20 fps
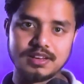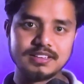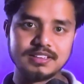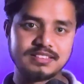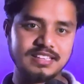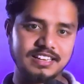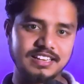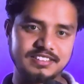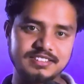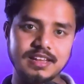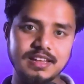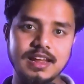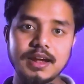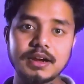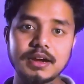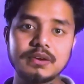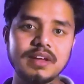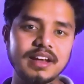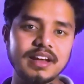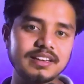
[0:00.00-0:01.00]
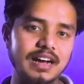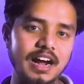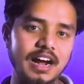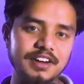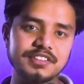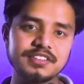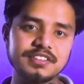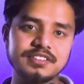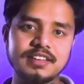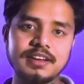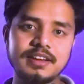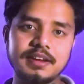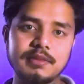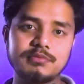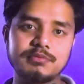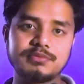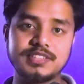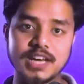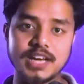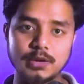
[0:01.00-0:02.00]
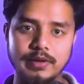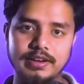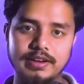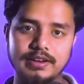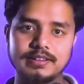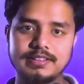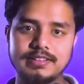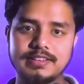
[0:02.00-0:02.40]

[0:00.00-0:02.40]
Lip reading: 6. Create urgency if genuine.